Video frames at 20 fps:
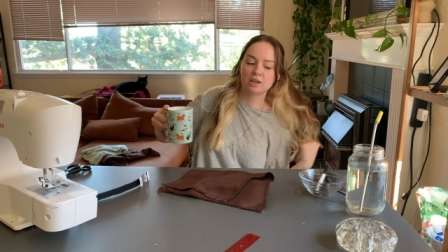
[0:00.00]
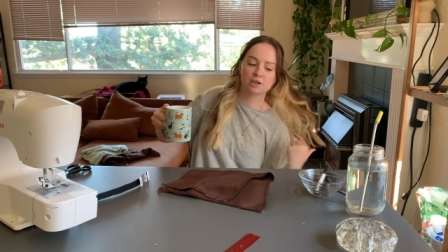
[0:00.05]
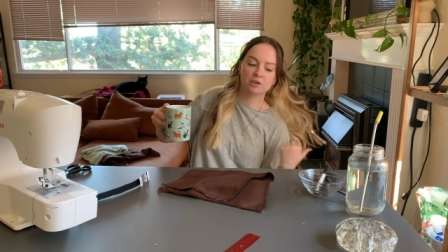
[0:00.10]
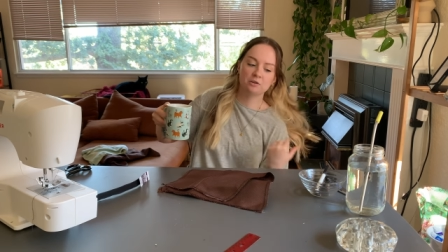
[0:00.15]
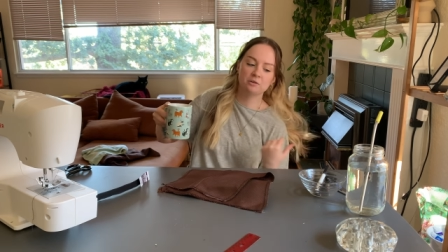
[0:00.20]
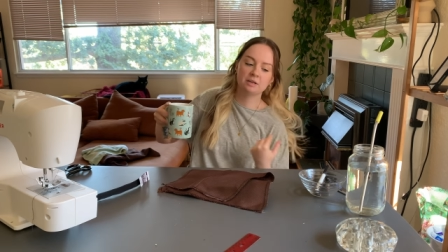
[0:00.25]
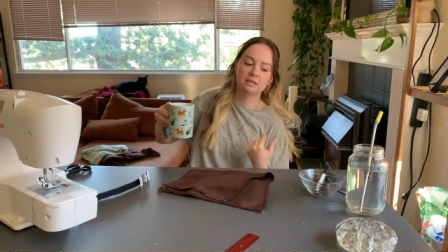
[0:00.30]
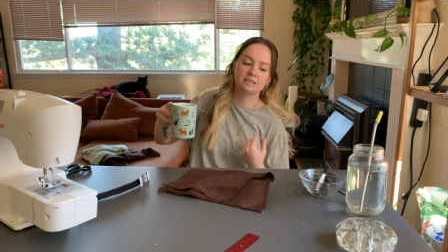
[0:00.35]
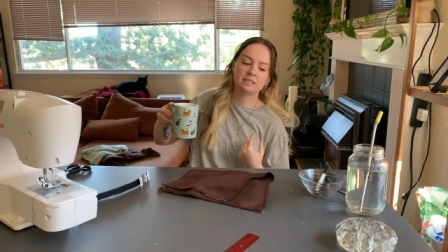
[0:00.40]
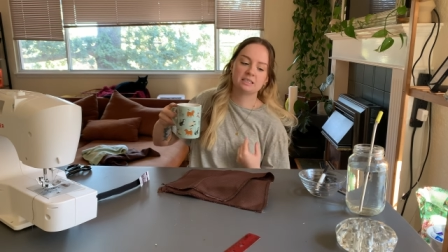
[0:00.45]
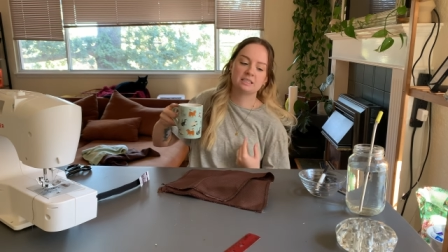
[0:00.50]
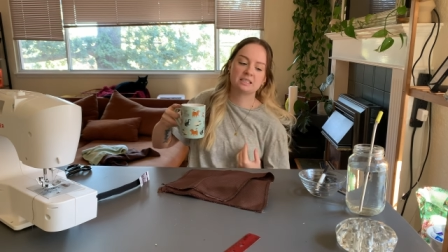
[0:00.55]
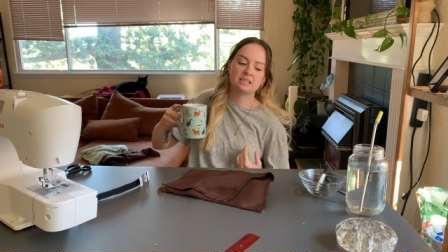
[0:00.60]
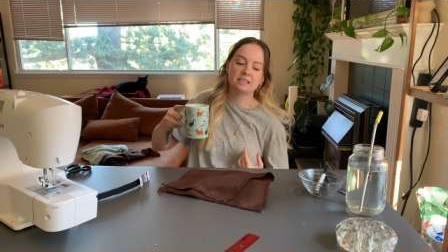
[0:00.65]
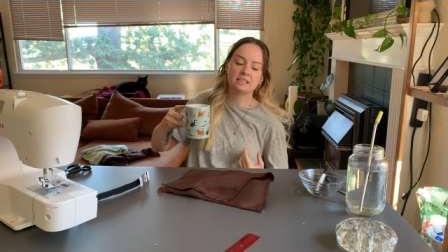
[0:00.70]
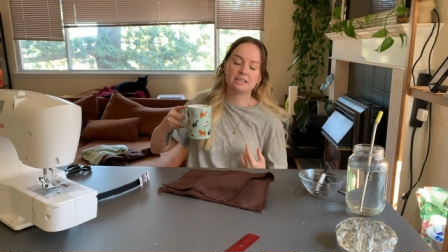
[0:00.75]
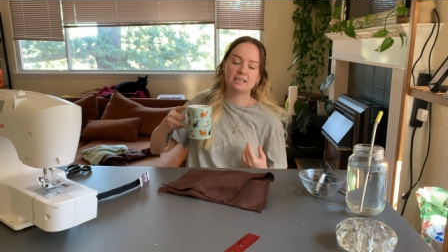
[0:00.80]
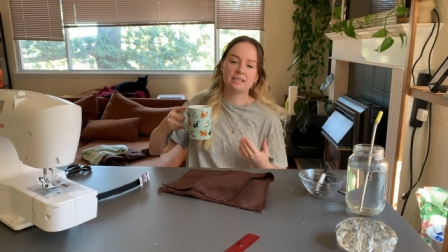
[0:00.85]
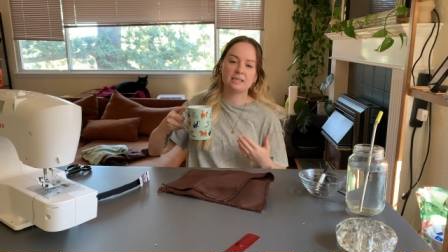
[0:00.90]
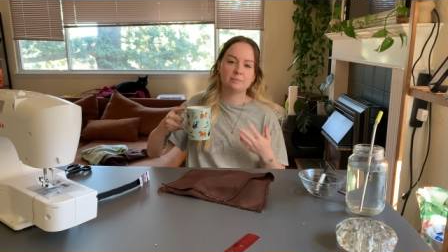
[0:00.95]
You didn't
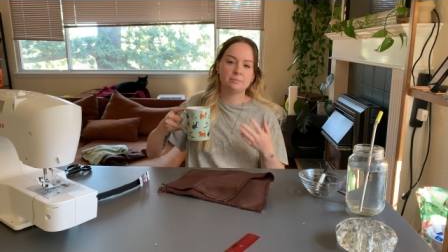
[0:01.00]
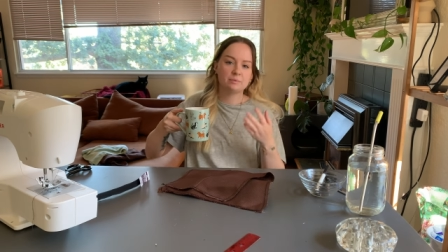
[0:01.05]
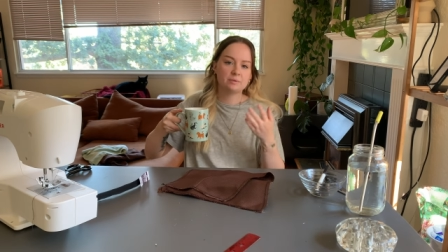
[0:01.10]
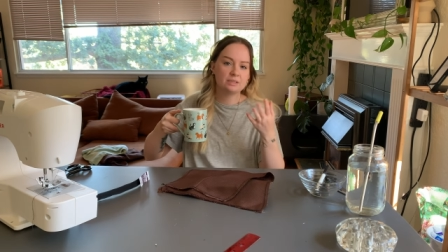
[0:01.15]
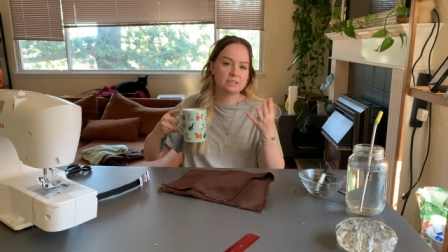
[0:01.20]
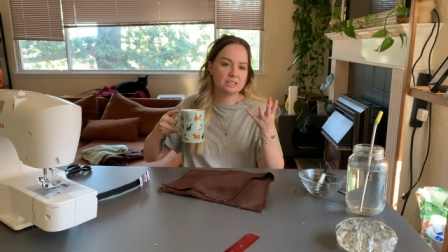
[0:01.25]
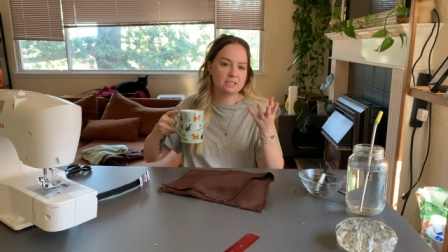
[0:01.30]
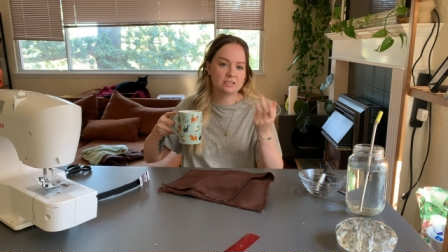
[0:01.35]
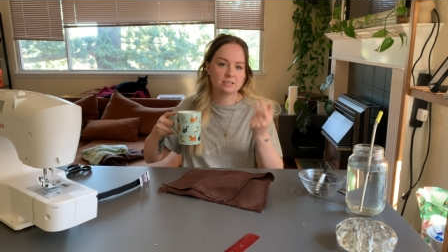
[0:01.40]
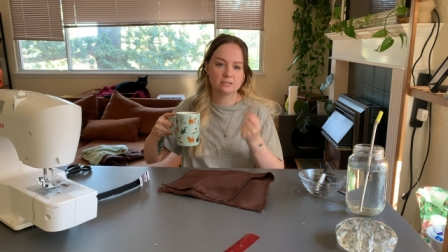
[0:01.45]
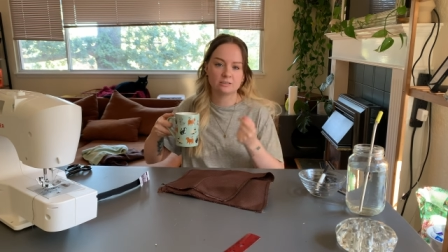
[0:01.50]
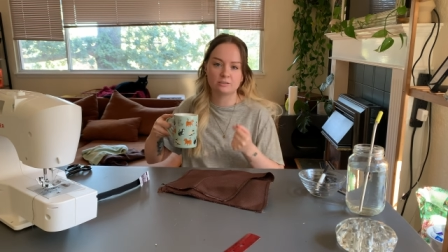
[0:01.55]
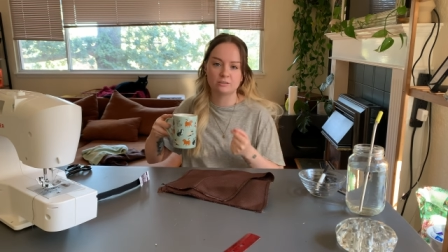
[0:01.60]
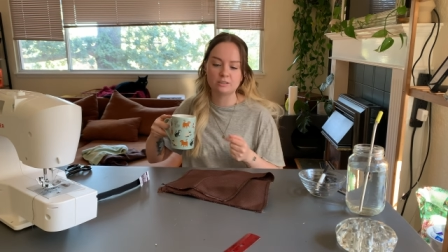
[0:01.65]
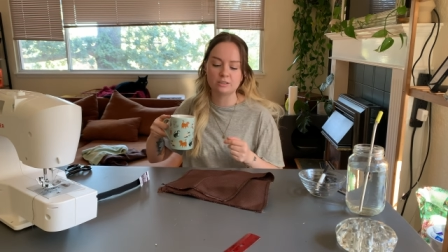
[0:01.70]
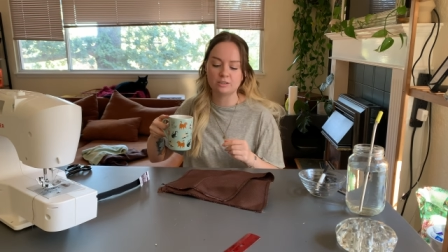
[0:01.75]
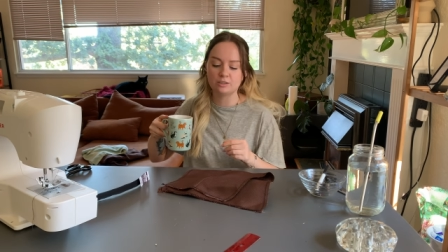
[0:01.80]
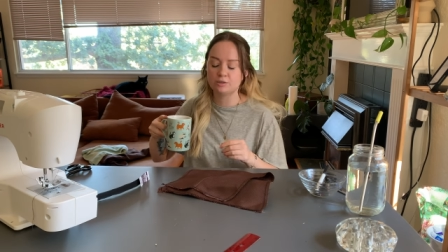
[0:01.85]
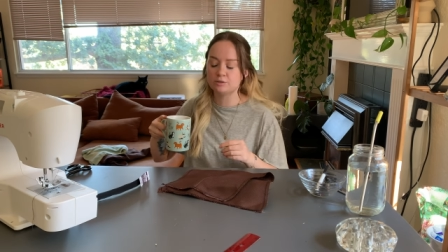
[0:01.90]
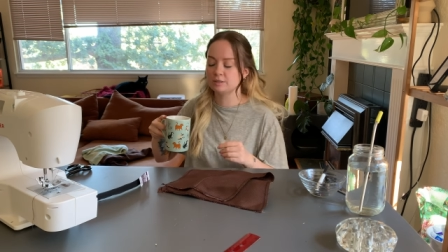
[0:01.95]
sleep. This is
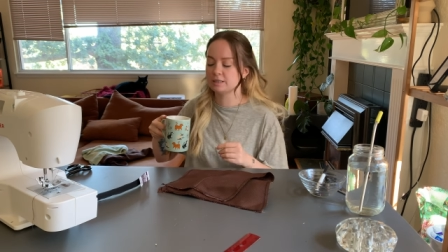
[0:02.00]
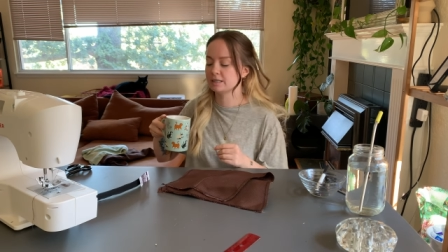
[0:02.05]
literally two